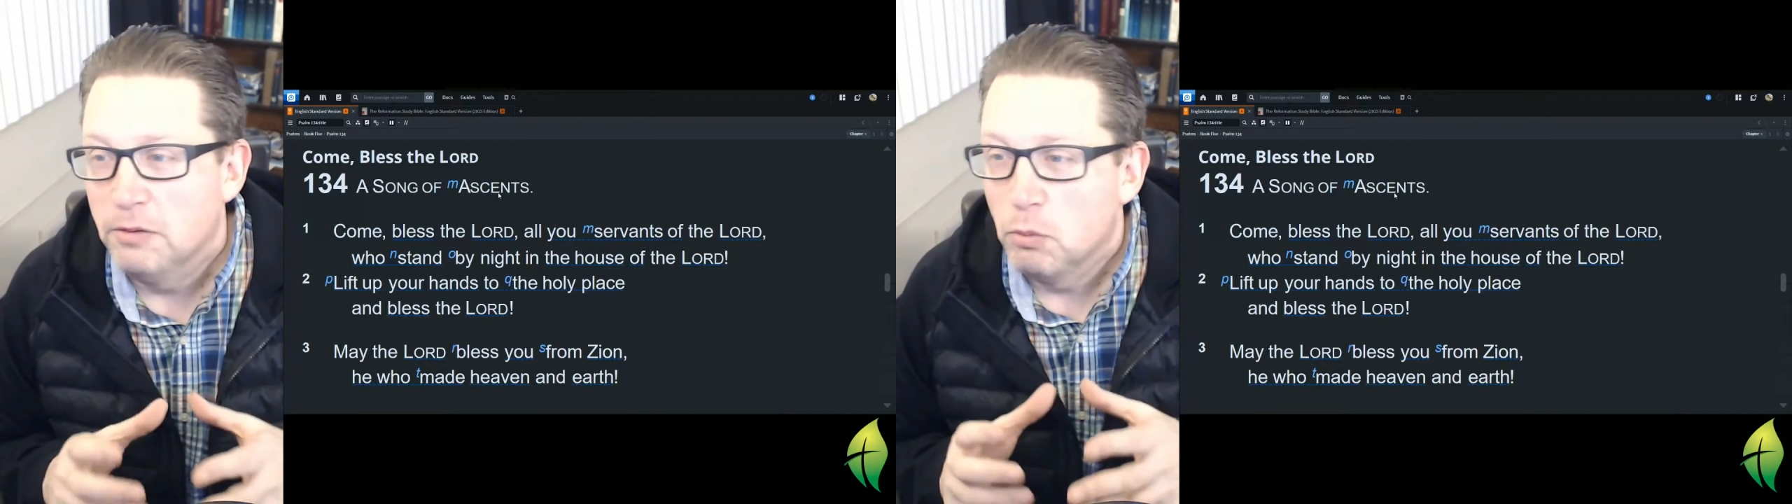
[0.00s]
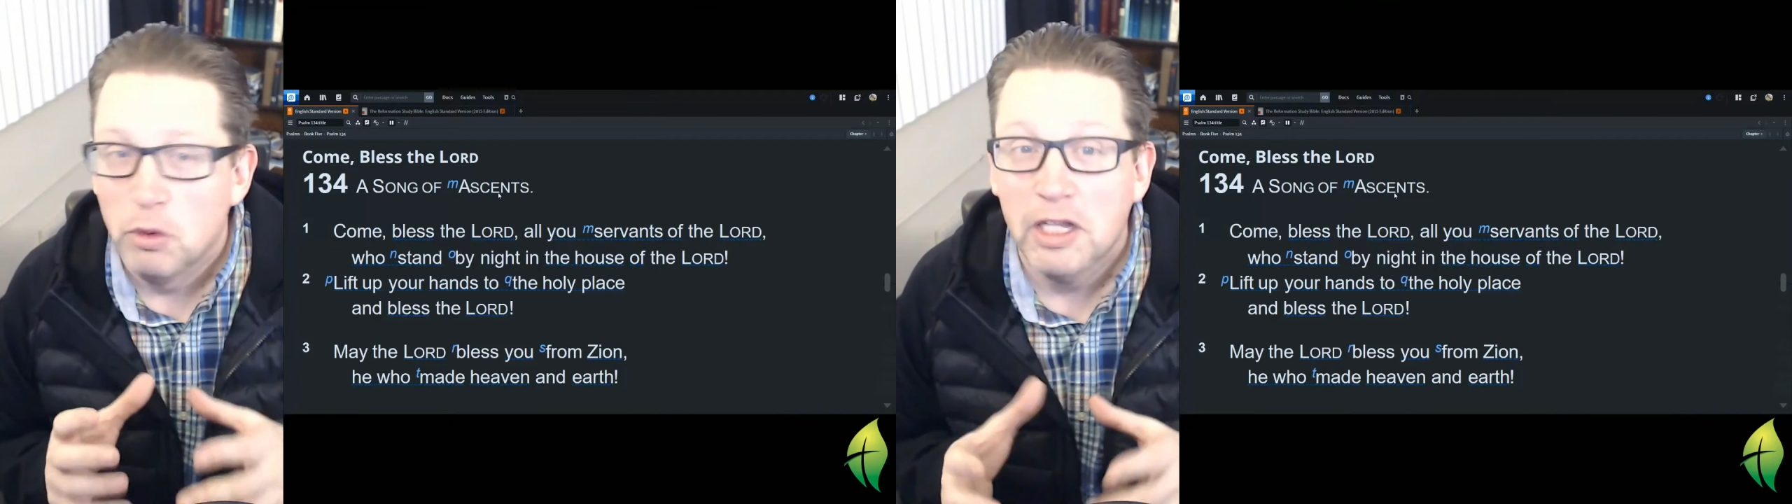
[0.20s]

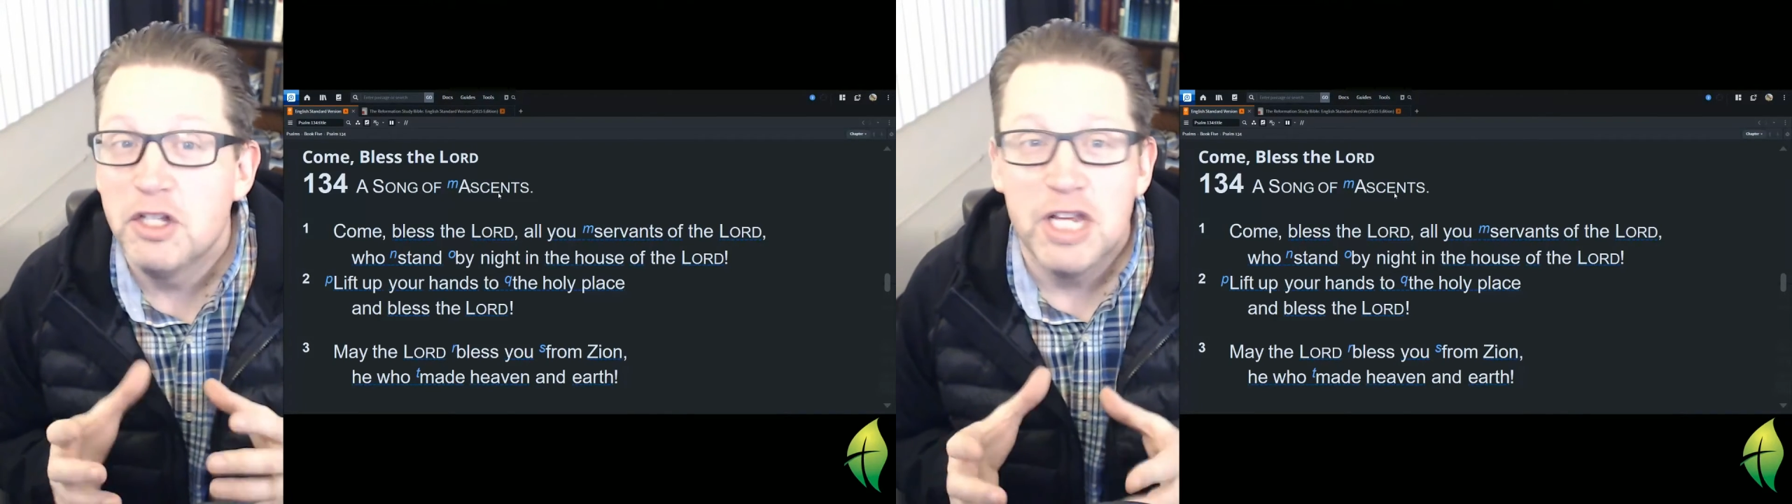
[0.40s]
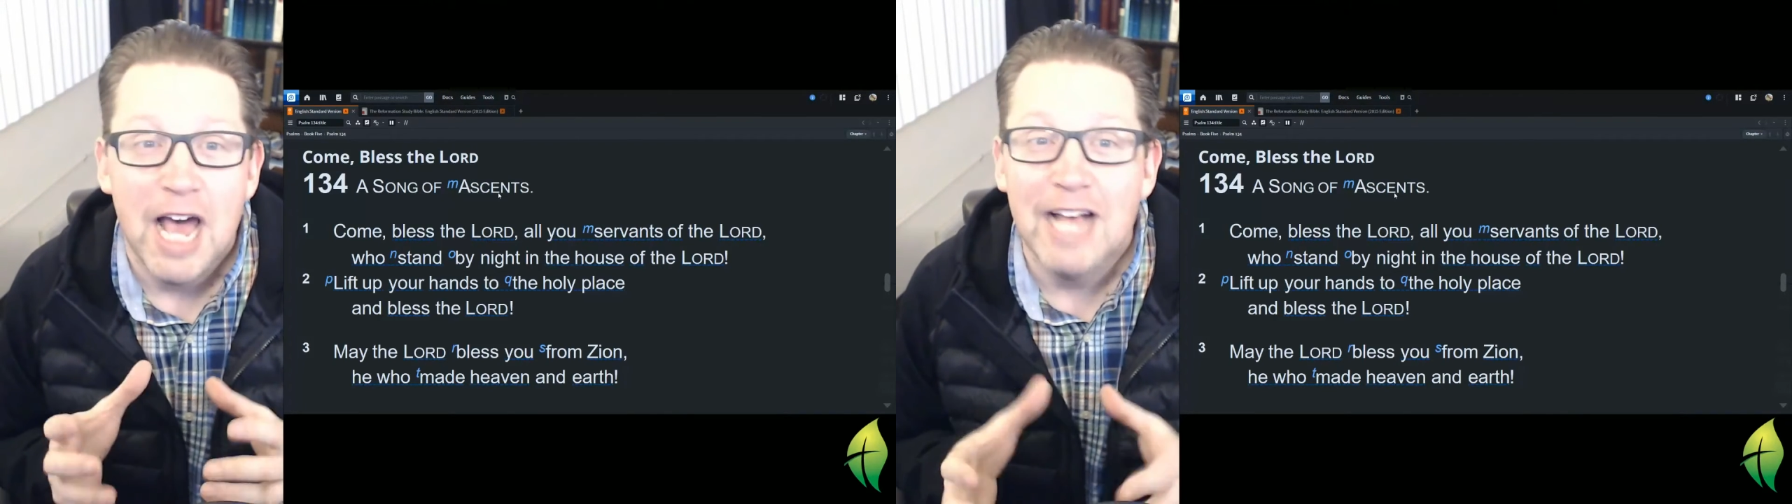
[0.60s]

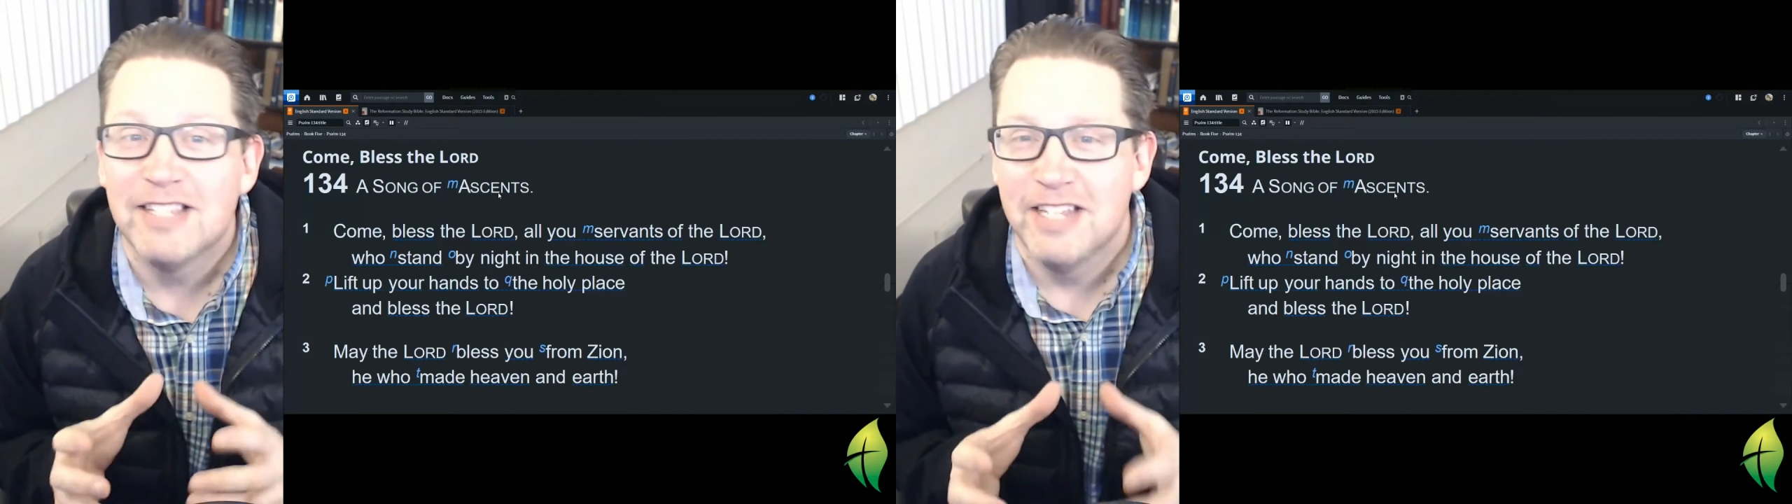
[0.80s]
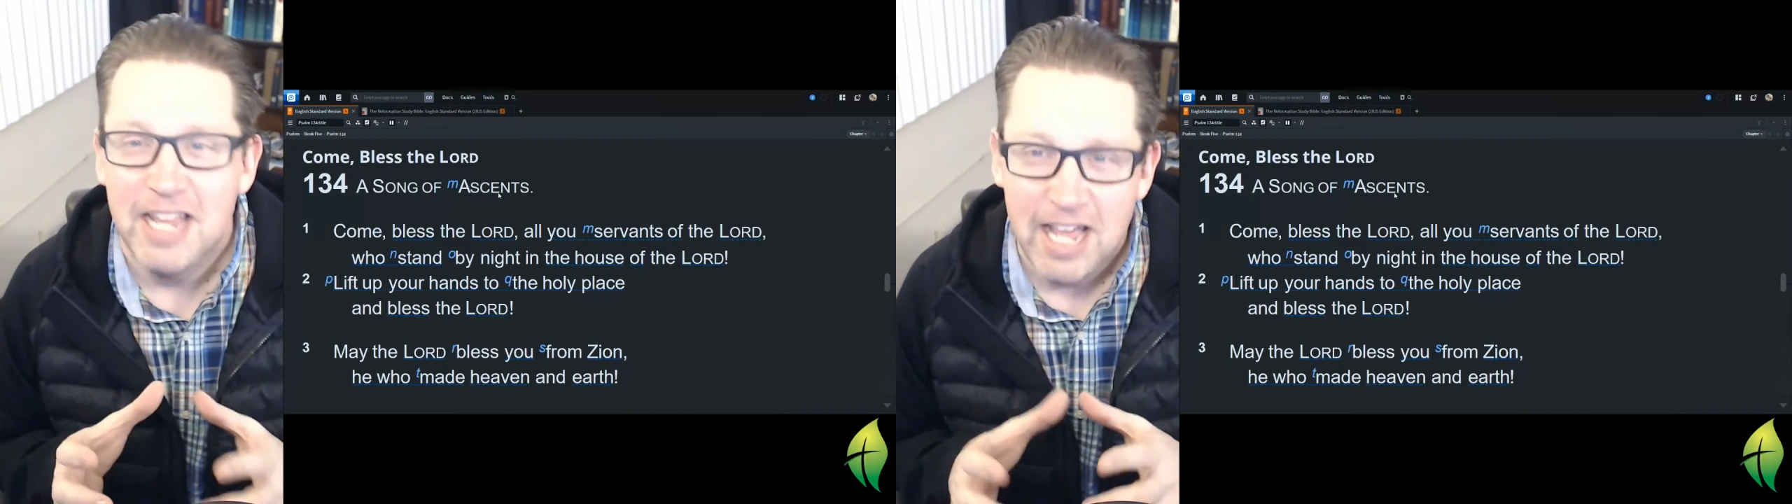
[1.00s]

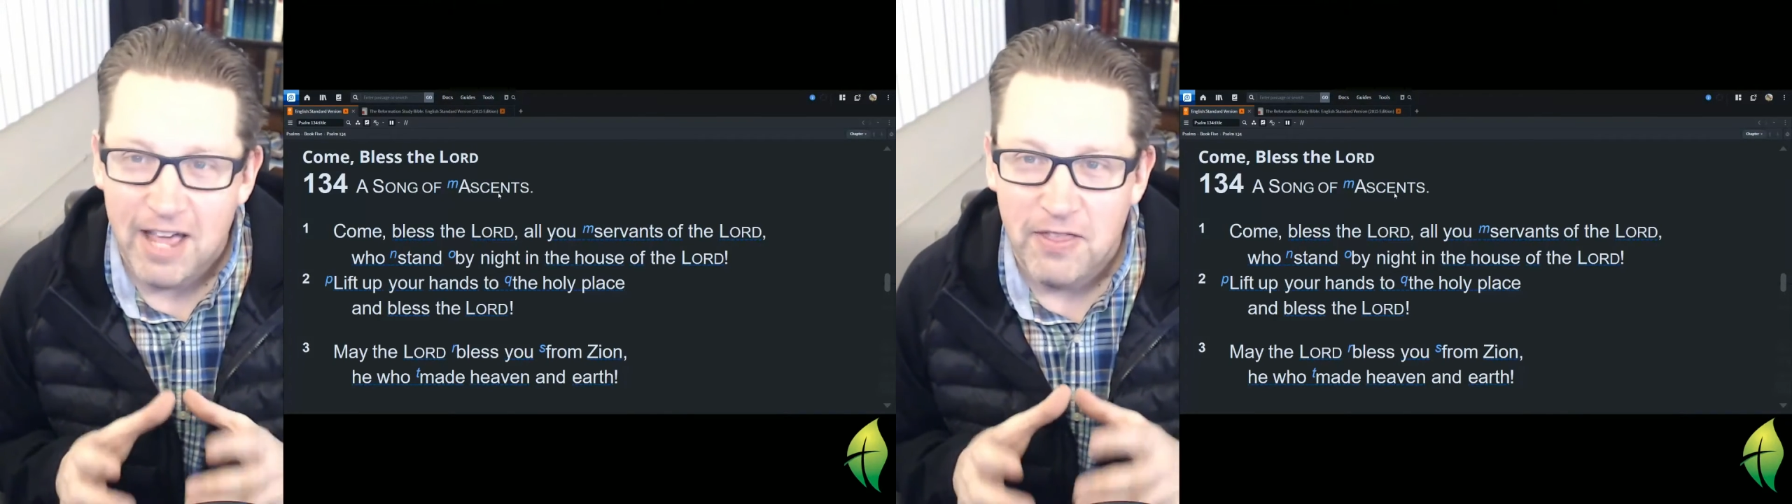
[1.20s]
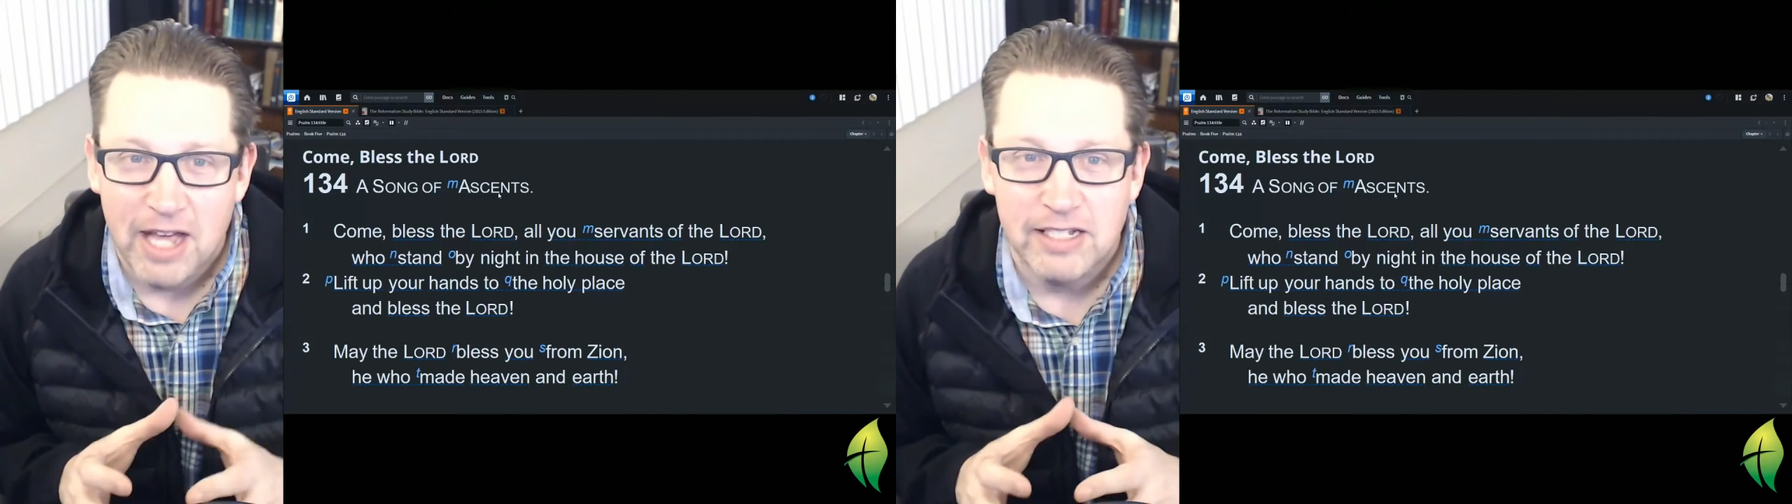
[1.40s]
religiosity
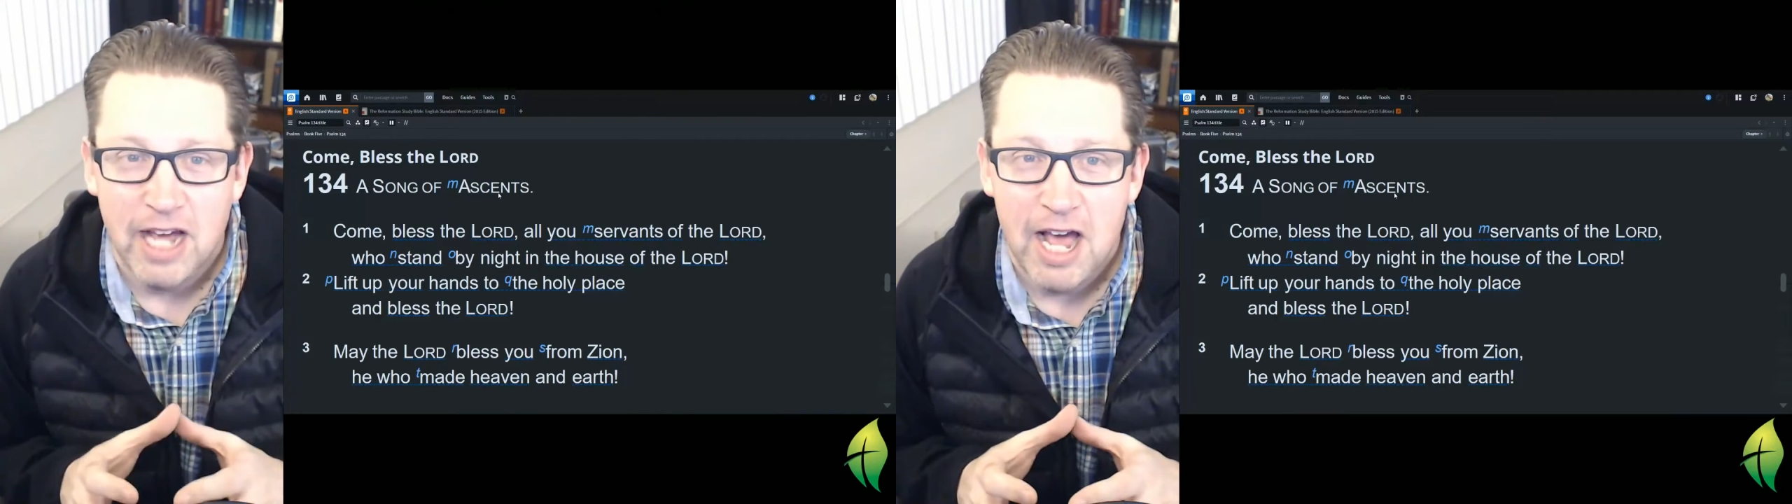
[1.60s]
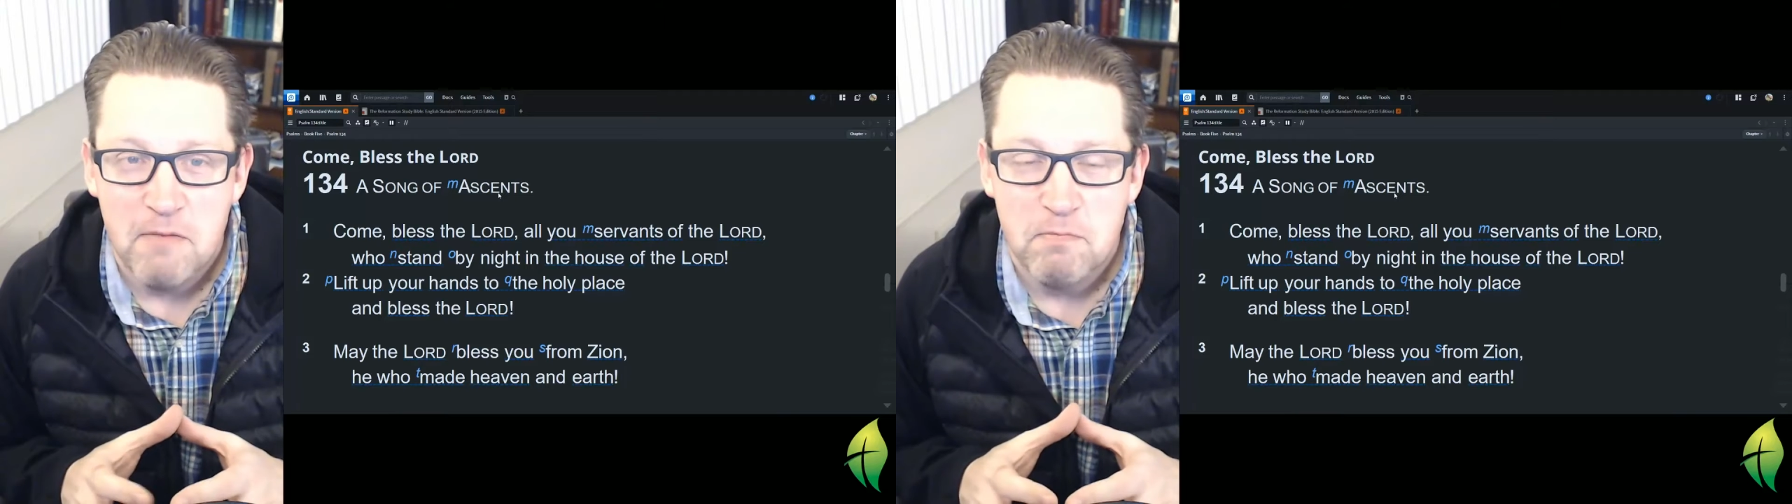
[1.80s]
at that time.